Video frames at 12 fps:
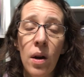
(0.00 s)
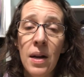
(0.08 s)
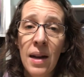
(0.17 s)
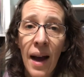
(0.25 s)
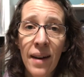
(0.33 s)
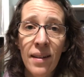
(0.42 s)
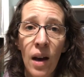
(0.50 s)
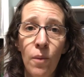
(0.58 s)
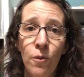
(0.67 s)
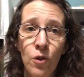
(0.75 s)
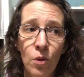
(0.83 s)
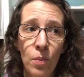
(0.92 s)
not
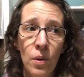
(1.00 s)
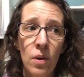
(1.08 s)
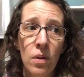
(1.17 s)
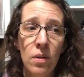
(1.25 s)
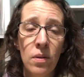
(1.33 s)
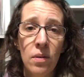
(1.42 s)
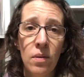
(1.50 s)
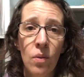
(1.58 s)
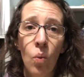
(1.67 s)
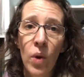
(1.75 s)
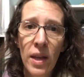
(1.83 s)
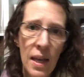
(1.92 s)
comfortable
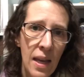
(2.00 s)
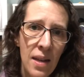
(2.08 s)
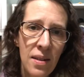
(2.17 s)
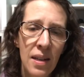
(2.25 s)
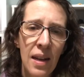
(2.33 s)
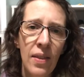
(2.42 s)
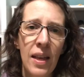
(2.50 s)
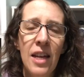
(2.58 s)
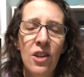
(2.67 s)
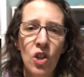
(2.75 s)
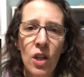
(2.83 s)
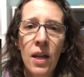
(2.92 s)
winging it in the
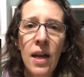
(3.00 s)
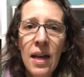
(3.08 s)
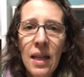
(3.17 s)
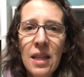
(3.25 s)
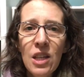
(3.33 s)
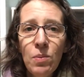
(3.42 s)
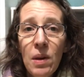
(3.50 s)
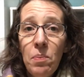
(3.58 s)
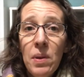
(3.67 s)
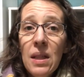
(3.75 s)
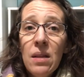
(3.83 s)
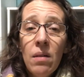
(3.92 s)
kitchen, this might
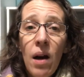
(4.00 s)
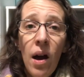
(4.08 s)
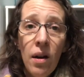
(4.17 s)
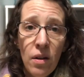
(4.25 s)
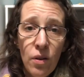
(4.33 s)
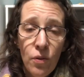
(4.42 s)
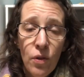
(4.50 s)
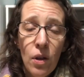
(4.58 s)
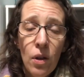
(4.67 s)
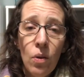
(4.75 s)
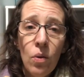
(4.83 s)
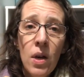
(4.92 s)
be a little harder for
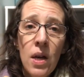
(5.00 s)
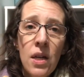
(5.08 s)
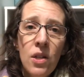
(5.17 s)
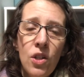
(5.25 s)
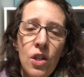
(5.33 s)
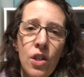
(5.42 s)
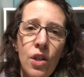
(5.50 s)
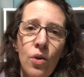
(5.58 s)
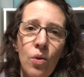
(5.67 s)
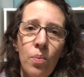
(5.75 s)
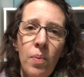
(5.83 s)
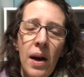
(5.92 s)
you to
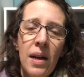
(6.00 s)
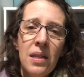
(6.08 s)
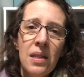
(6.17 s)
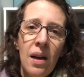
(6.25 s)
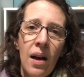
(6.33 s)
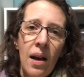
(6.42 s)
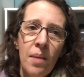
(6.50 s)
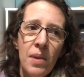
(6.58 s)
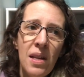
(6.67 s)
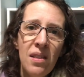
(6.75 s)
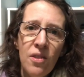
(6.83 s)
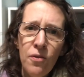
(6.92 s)
do, but
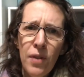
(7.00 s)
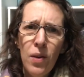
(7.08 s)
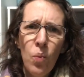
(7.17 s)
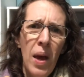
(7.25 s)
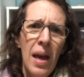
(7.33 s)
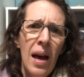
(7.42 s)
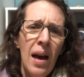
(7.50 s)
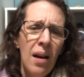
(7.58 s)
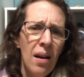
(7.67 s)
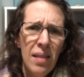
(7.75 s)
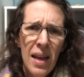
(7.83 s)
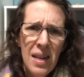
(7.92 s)
it is a fun way.
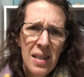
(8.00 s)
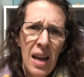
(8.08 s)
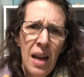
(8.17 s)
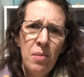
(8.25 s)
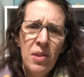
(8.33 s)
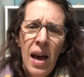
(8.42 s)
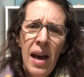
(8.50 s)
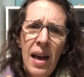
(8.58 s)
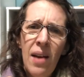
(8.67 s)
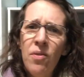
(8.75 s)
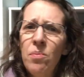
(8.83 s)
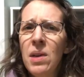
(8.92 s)
A lot of times I
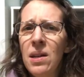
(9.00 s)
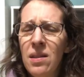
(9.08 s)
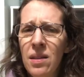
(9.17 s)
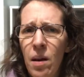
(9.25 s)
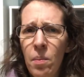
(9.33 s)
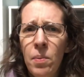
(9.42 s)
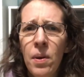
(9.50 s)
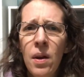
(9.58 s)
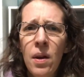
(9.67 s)
have mixed up,